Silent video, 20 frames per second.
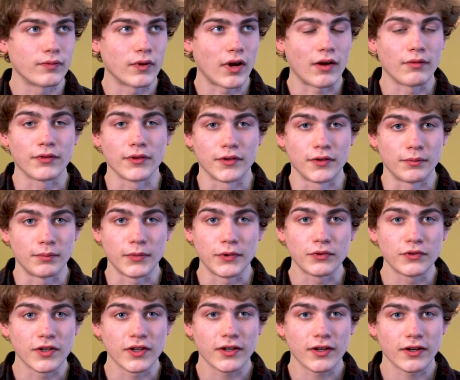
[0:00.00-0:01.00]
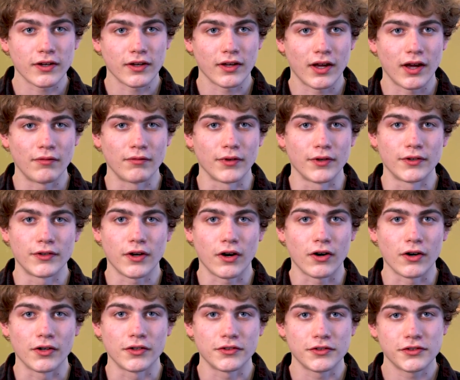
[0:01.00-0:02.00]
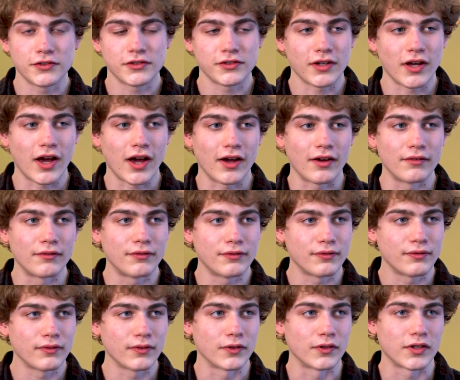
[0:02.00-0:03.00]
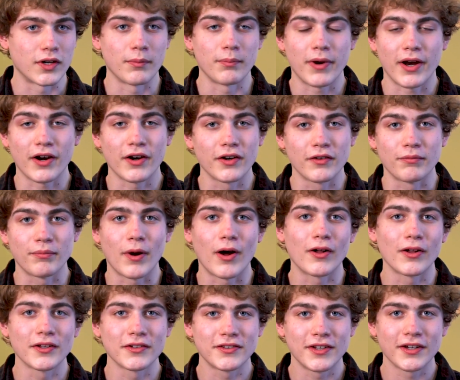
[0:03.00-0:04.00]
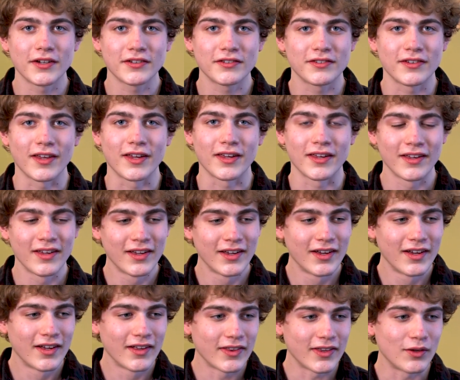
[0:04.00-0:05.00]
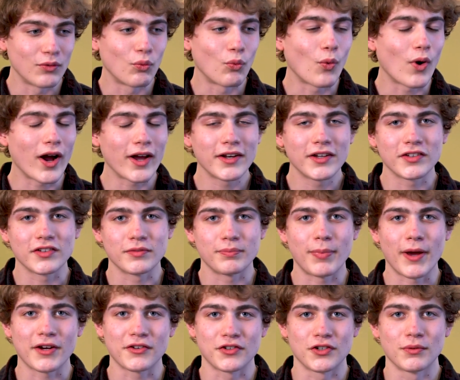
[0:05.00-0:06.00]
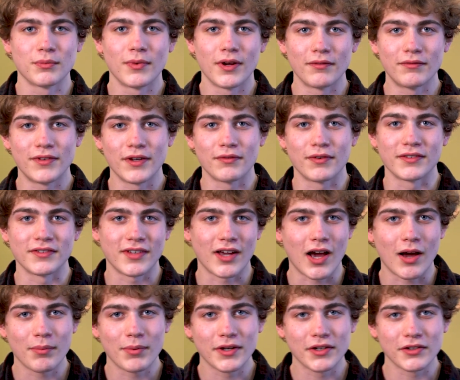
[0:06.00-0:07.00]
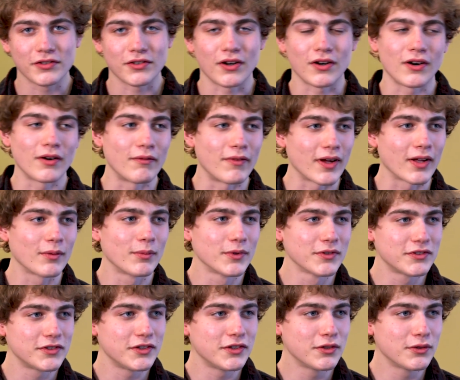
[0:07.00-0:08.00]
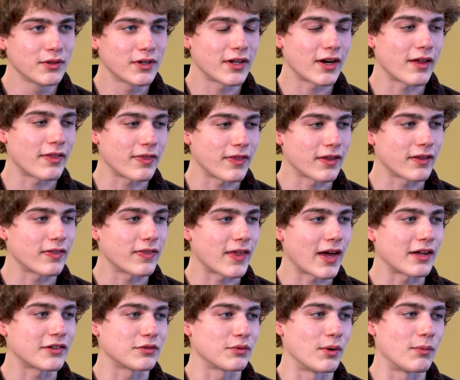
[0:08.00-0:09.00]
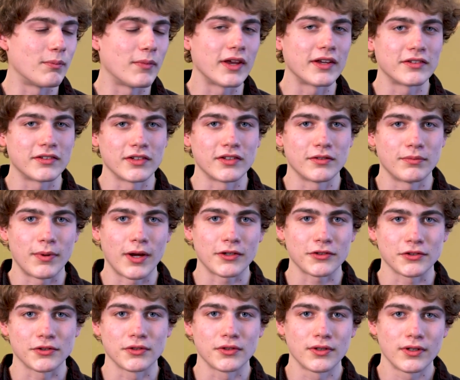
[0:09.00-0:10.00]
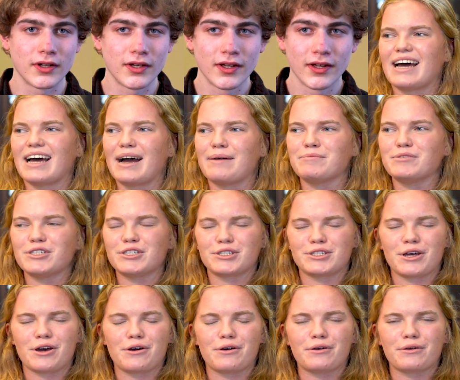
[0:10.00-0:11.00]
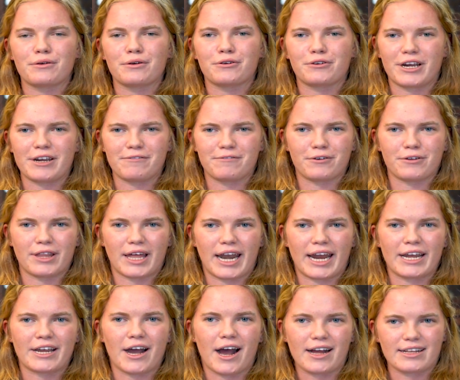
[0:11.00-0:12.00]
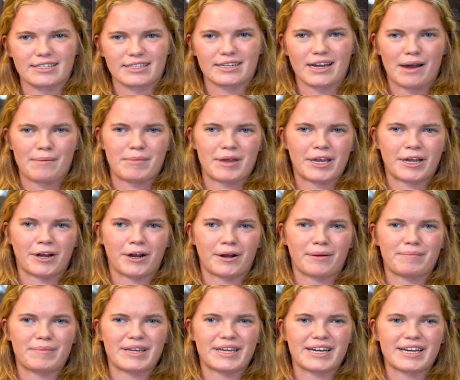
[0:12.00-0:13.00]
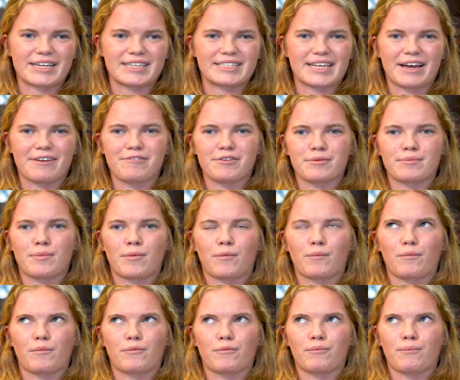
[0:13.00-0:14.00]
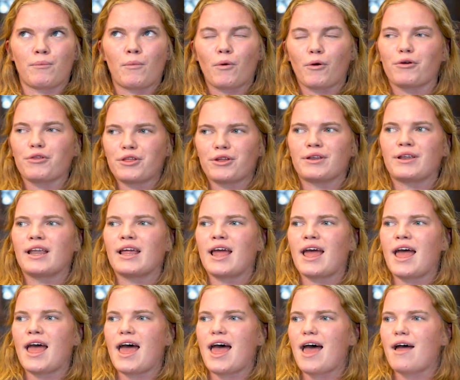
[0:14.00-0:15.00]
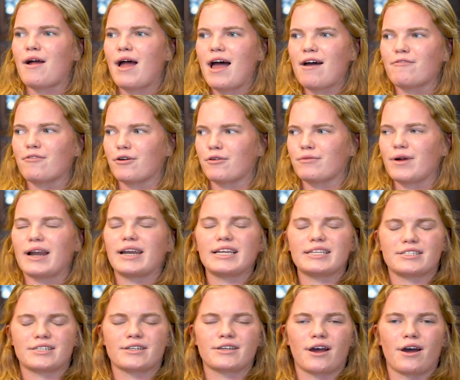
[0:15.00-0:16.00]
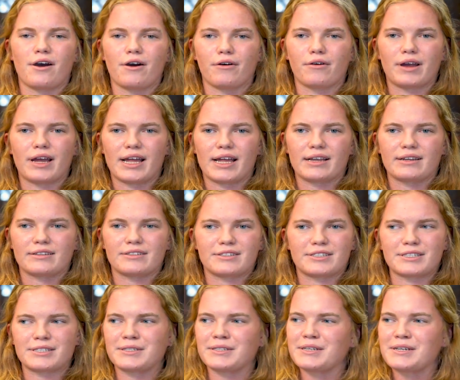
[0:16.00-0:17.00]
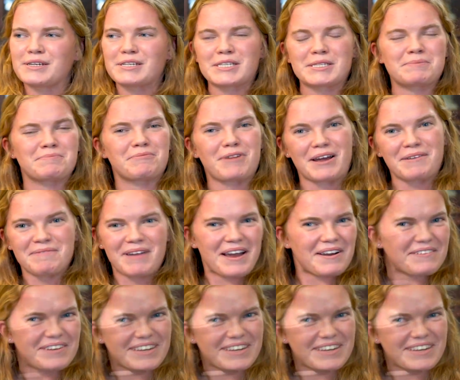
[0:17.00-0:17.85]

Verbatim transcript: I've learned music, I've learned arts, I've learned comparative politics, like the widest spectrum of different topics are available to you, and I think that's what makes it special. I'm just so grateful that I got to come here because I feel more than ever ready to go and spread my